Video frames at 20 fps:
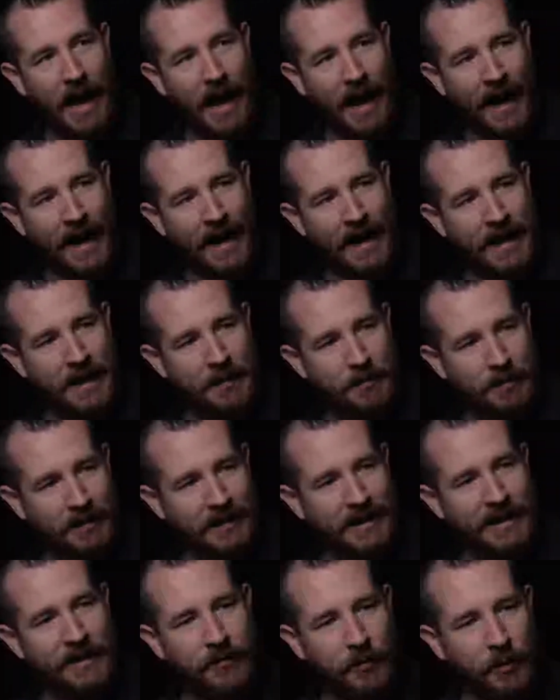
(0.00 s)
I
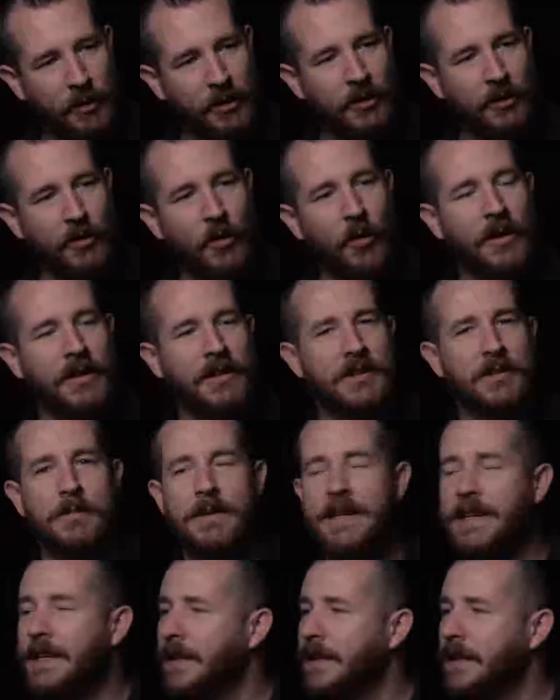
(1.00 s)
believe we're going to
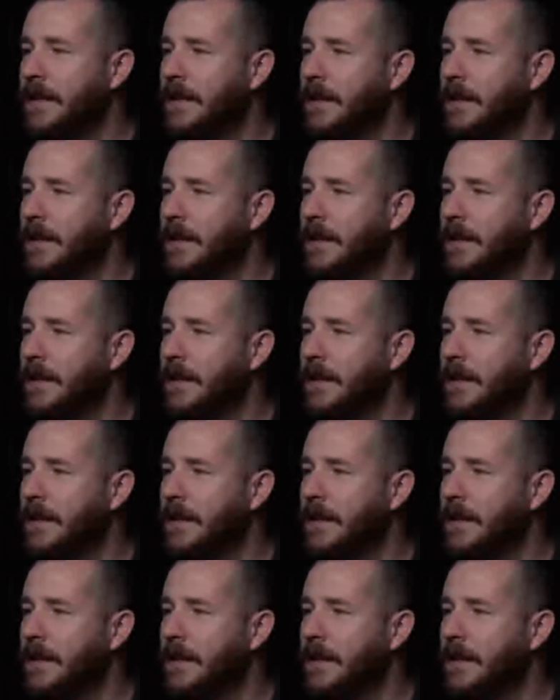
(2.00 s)
be